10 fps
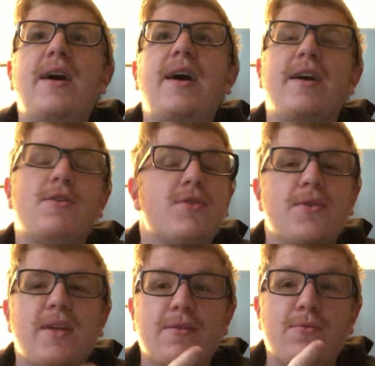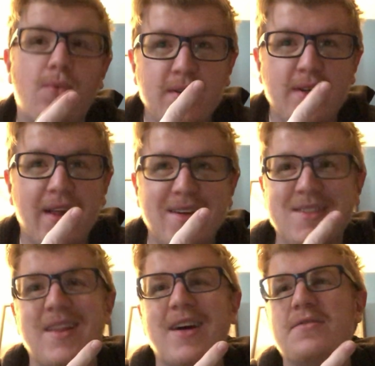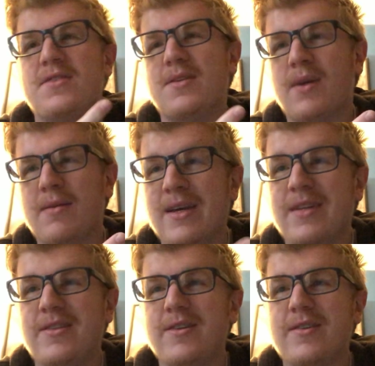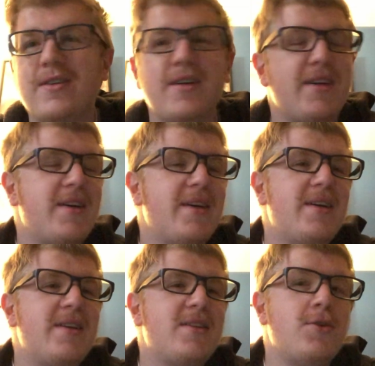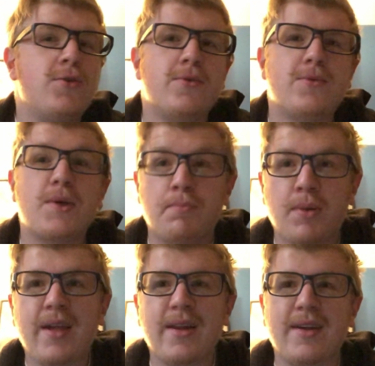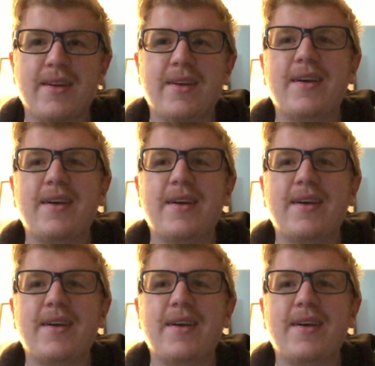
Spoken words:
I actually only have one class left in my major to complete it.